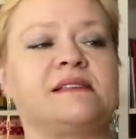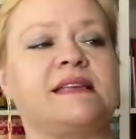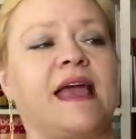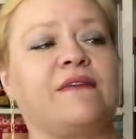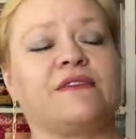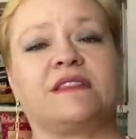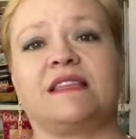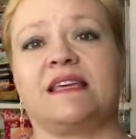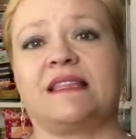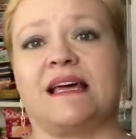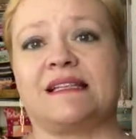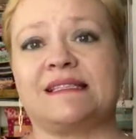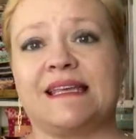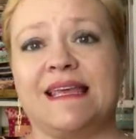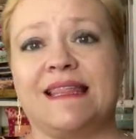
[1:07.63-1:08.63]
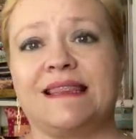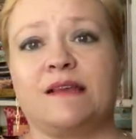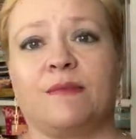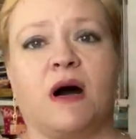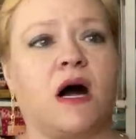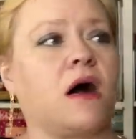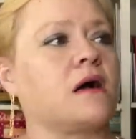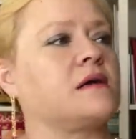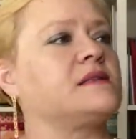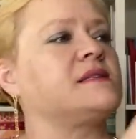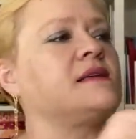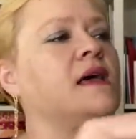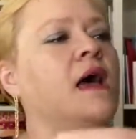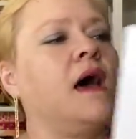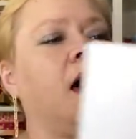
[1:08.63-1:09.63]
us everything that's in the
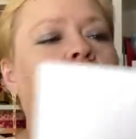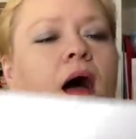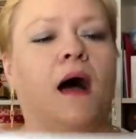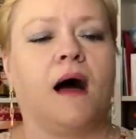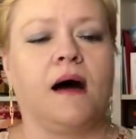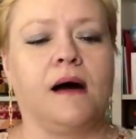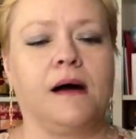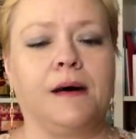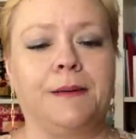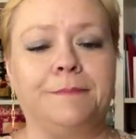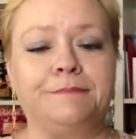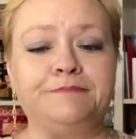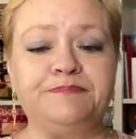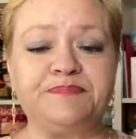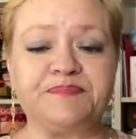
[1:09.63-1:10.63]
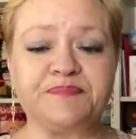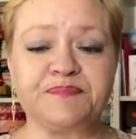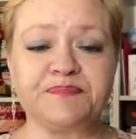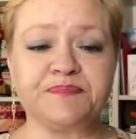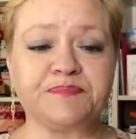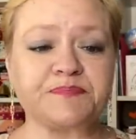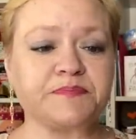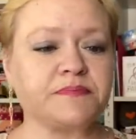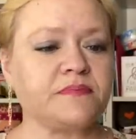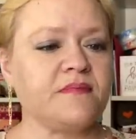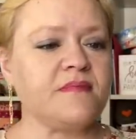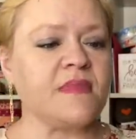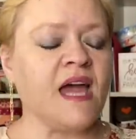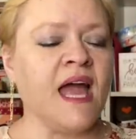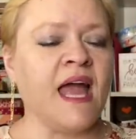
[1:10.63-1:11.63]
box. Um,
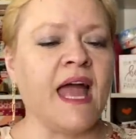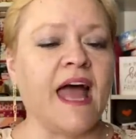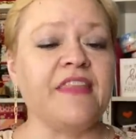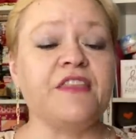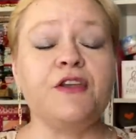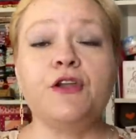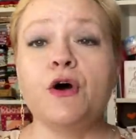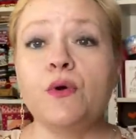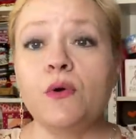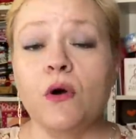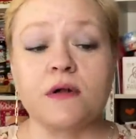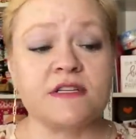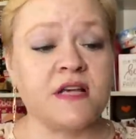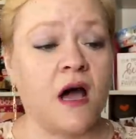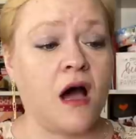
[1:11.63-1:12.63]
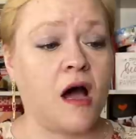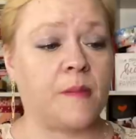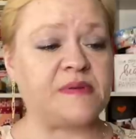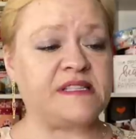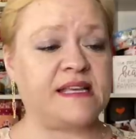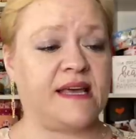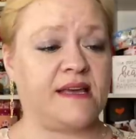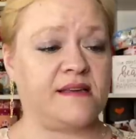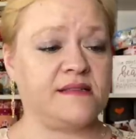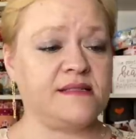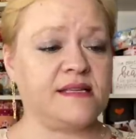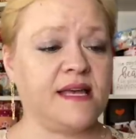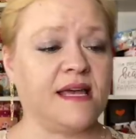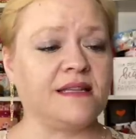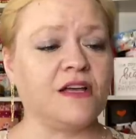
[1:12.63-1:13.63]
and the note on top
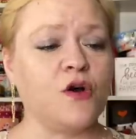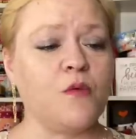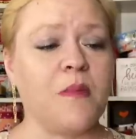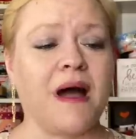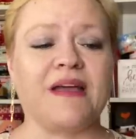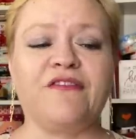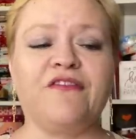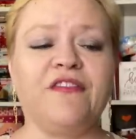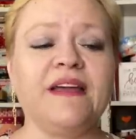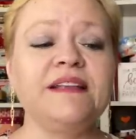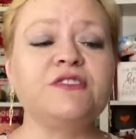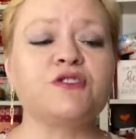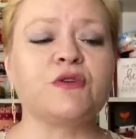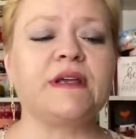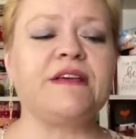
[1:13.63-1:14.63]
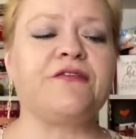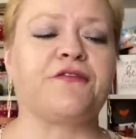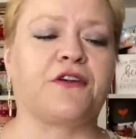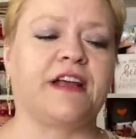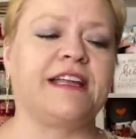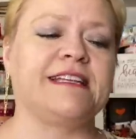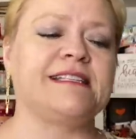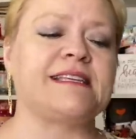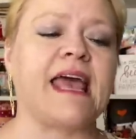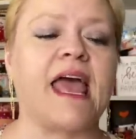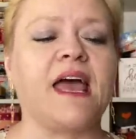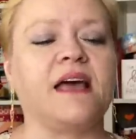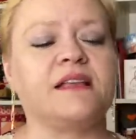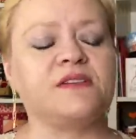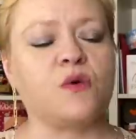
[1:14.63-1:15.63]
says, hello, my fig tree friends,
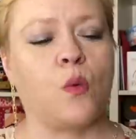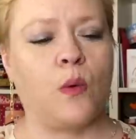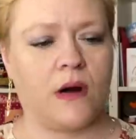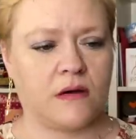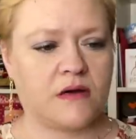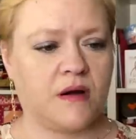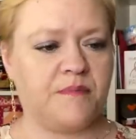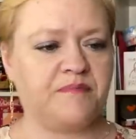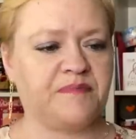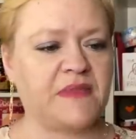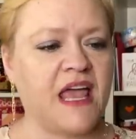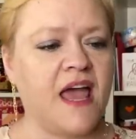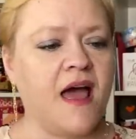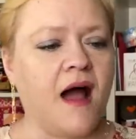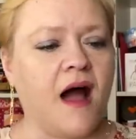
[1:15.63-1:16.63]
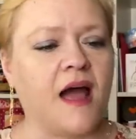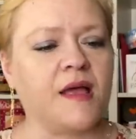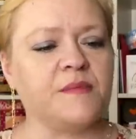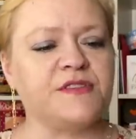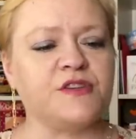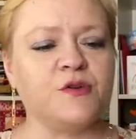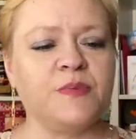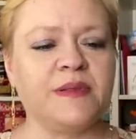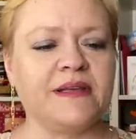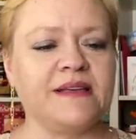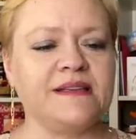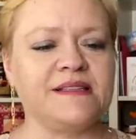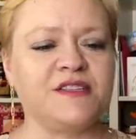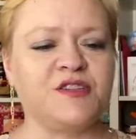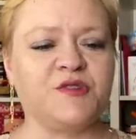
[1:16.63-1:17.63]
and welcome. I am so
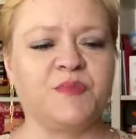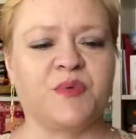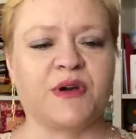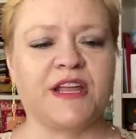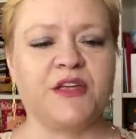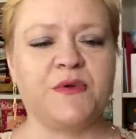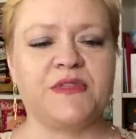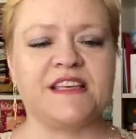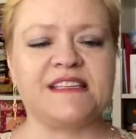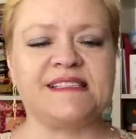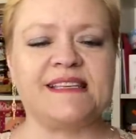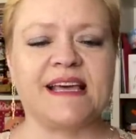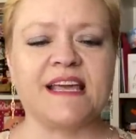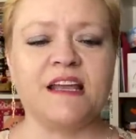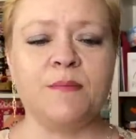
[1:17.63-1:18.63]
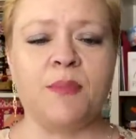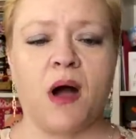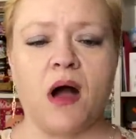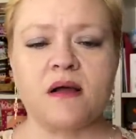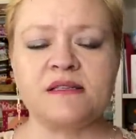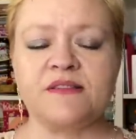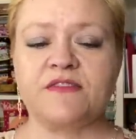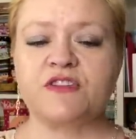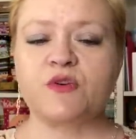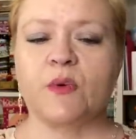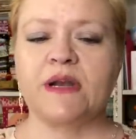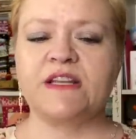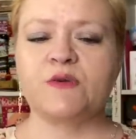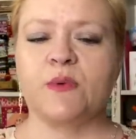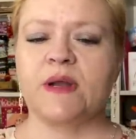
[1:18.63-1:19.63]
pleased to bring you this second box of the
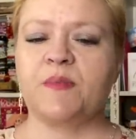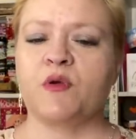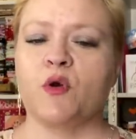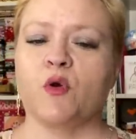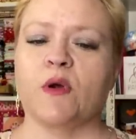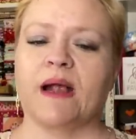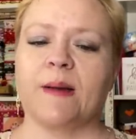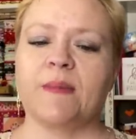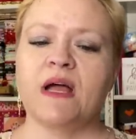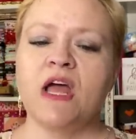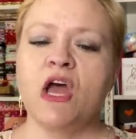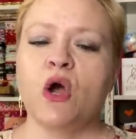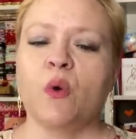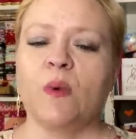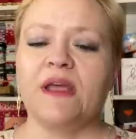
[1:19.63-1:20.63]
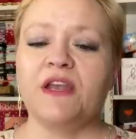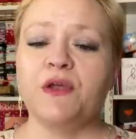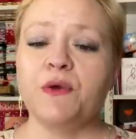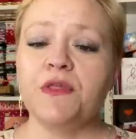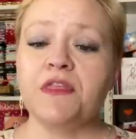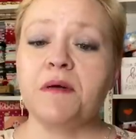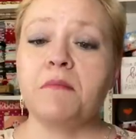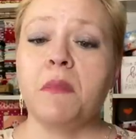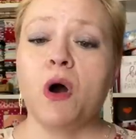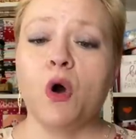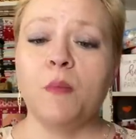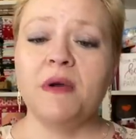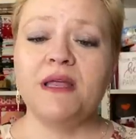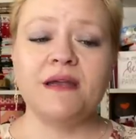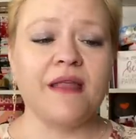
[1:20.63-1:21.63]
twenty twenty program. We knew the
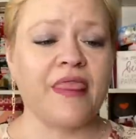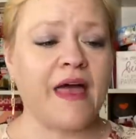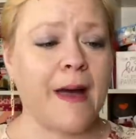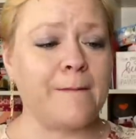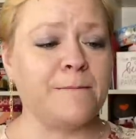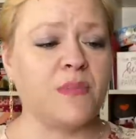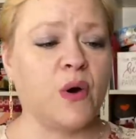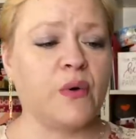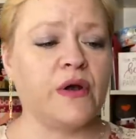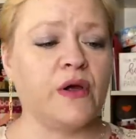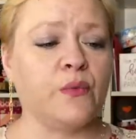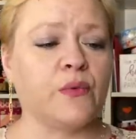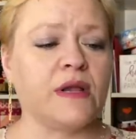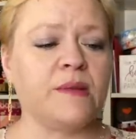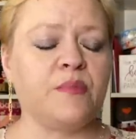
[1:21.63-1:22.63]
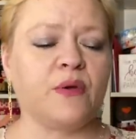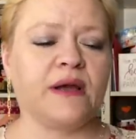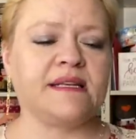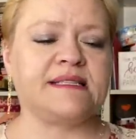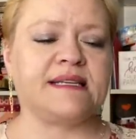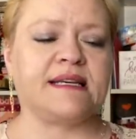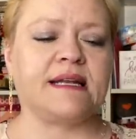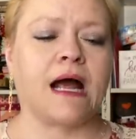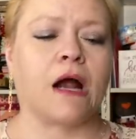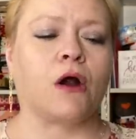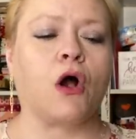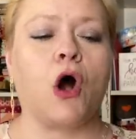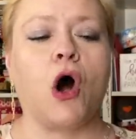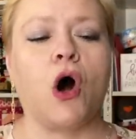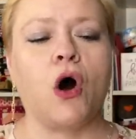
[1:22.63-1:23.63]
moment that Moda reprinted
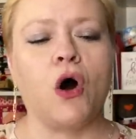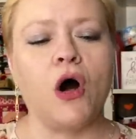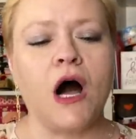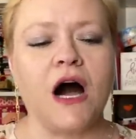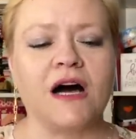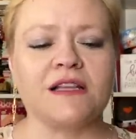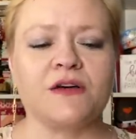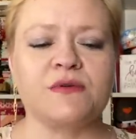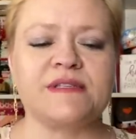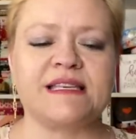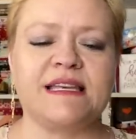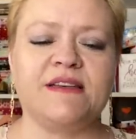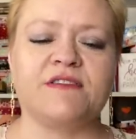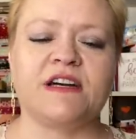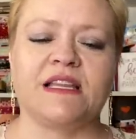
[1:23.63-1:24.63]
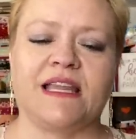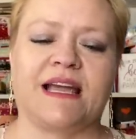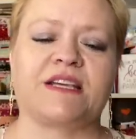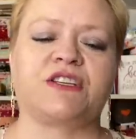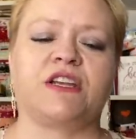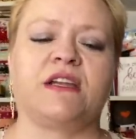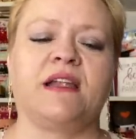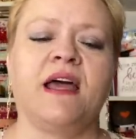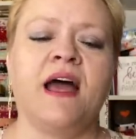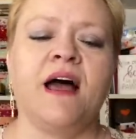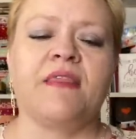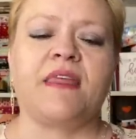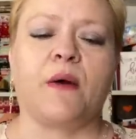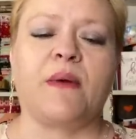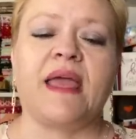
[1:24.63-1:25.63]
our All Hallows Eve collection
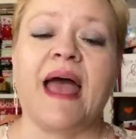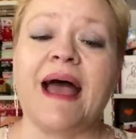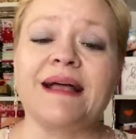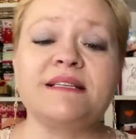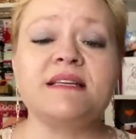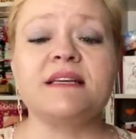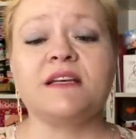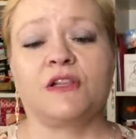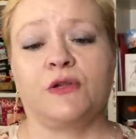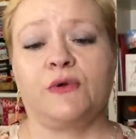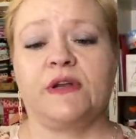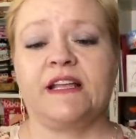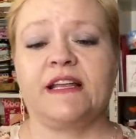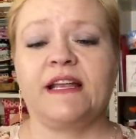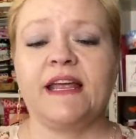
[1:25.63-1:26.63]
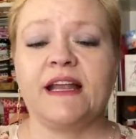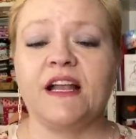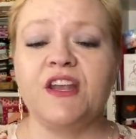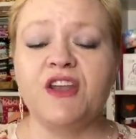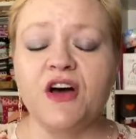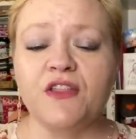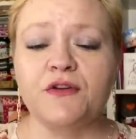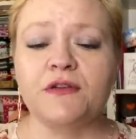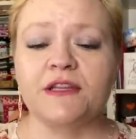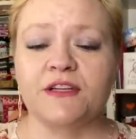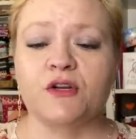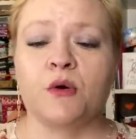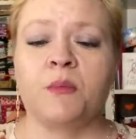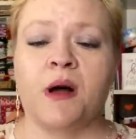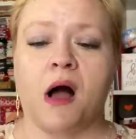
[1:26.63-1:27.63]
that we had to include it in another
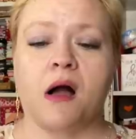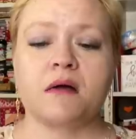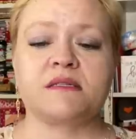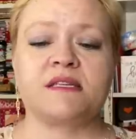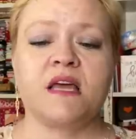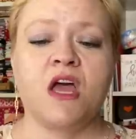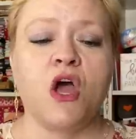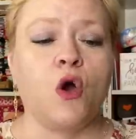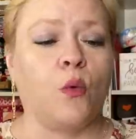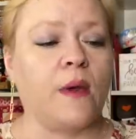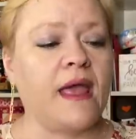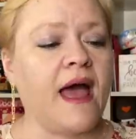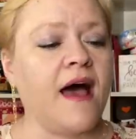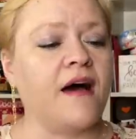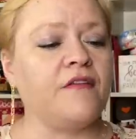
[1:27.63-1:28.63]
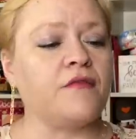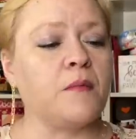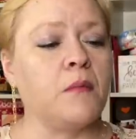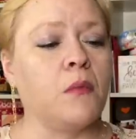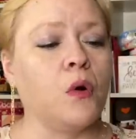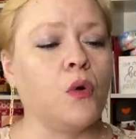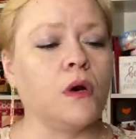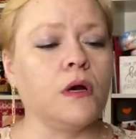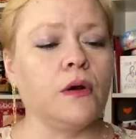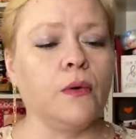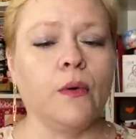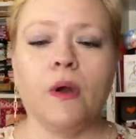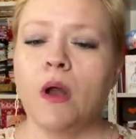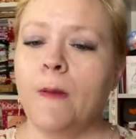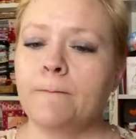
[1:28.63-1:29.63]
little box. We have
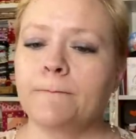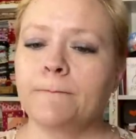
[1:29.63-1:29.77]
more...